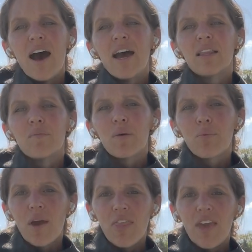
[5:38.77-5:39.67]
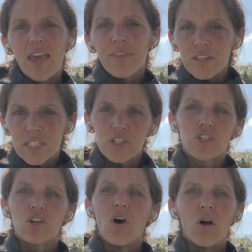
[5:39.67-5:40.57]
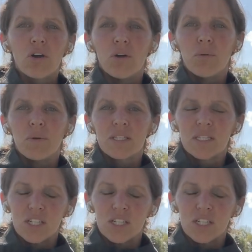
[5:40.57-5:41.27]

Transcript: I let my breath and the tension all go at once,